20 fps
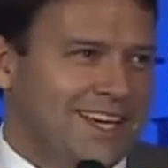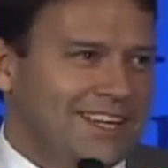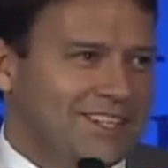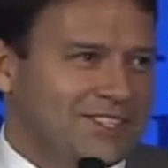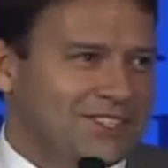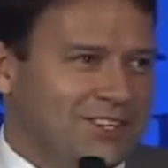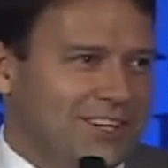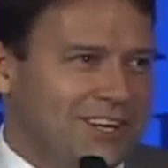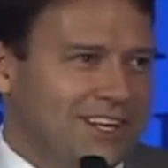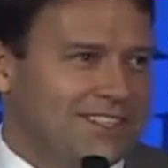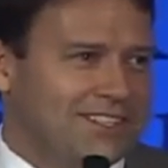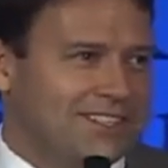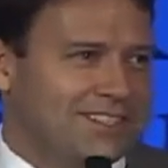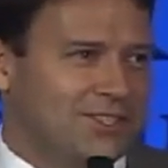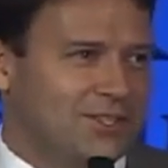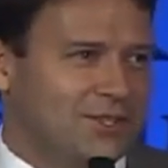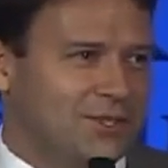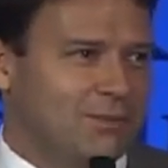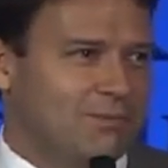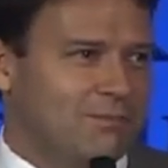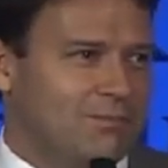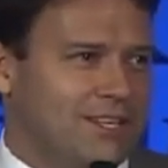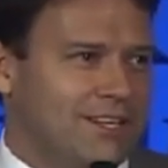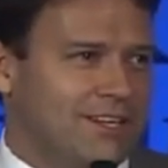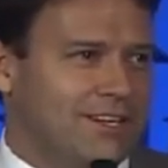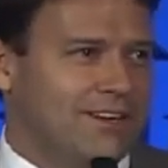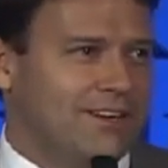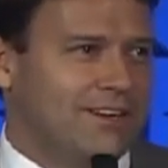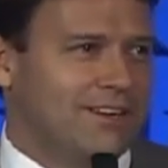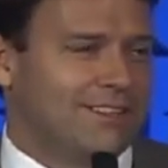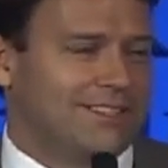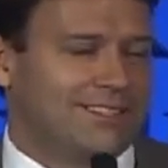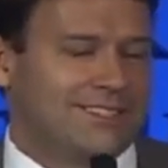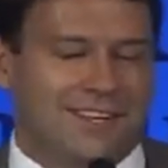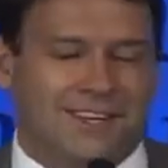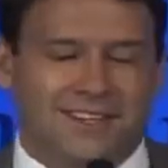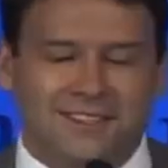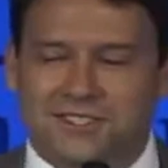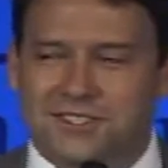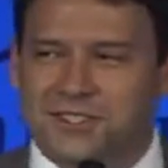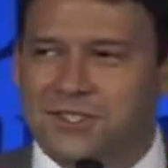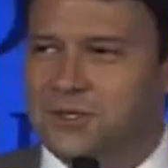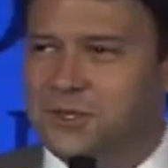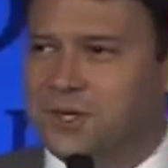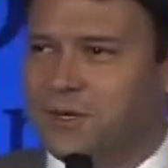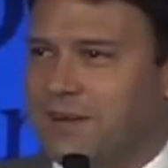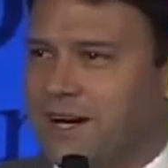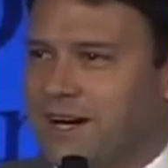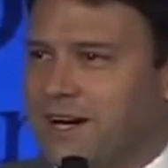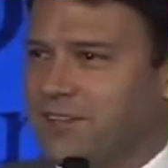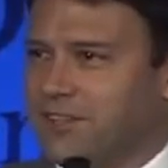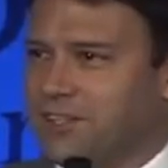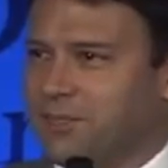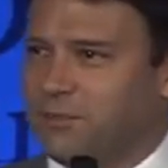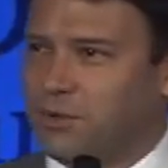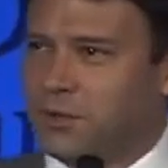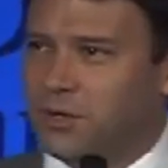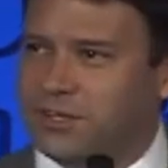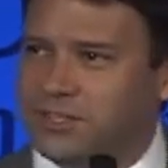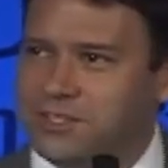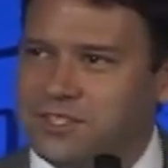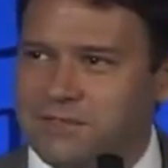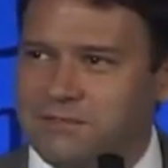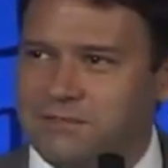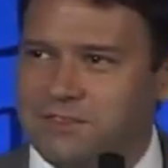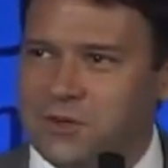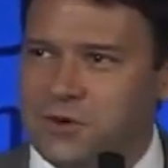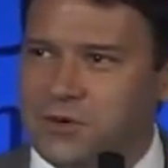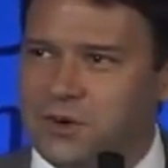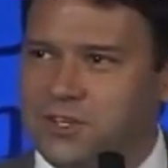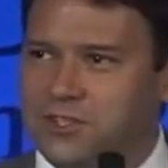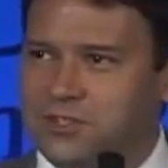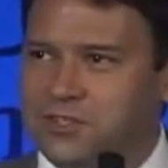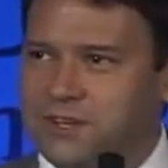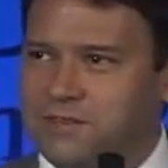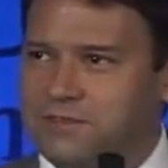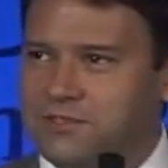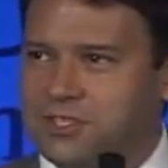It's great to be here and to talk to you about the Portland Symphony Orchestra.